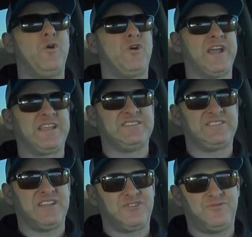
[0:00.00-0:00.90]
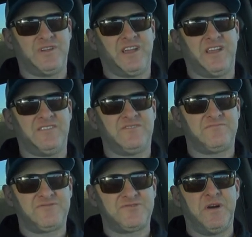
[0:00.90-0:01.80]
Or I can stick to a
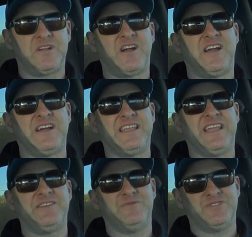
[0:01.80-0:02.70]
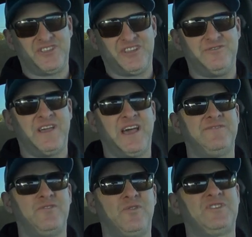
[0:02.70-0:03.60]
small car again, which they do
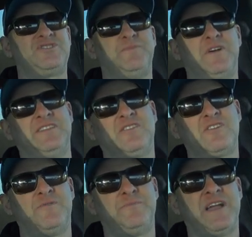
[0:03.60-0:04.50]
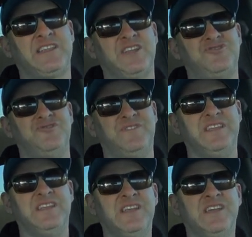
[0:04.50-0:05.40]
have, or a small little compact
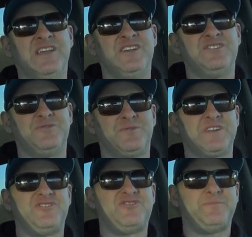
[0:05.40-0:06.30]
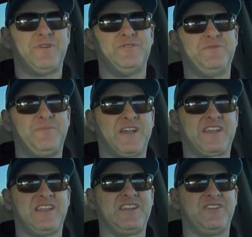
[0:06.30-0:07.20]
SUV. So we're going to jump out in the
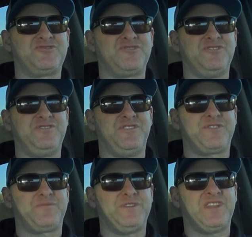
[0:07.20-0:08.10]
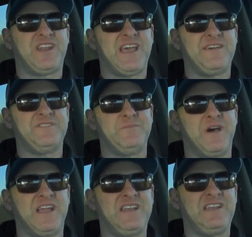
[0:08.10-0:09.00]
parking lot. I'll show you the three that I have in
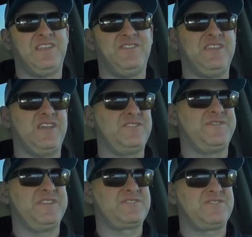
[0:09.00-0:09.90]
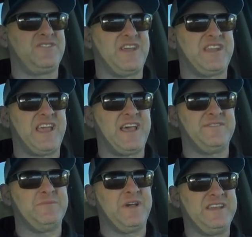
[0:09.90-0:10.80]
mind. The other vehicle that I
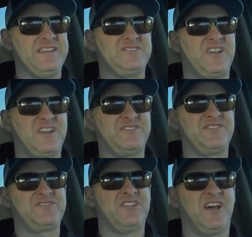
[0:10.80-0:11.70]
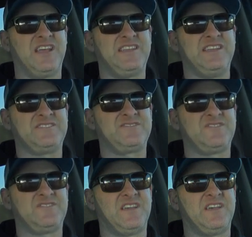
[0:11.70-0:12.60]
have in mind is not at this lot.
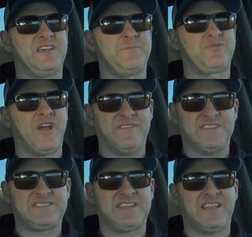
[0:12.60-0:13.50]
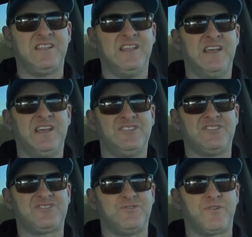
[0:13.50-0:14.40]
It's a private sale
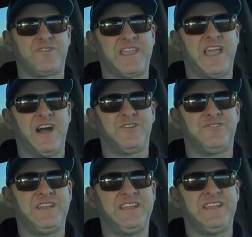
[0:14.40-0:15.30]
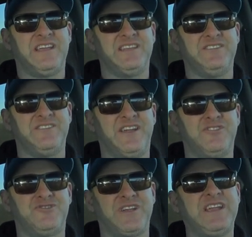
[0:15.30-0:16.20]
just north of Calgary, near
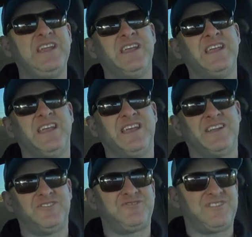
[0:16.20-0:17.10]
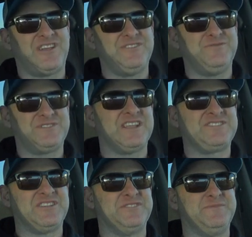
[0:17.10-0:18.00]
Airdrie. And I'll tell you what
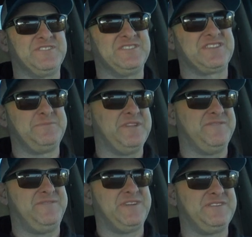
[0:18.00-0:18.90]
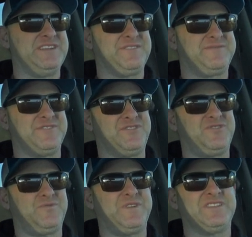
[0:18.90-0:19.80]
that's all about, because it's going to be a very different
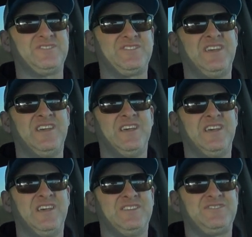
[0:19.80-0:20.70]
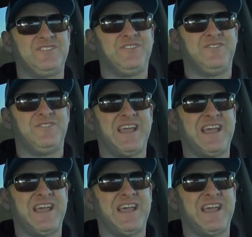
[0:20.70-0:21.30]
twist. So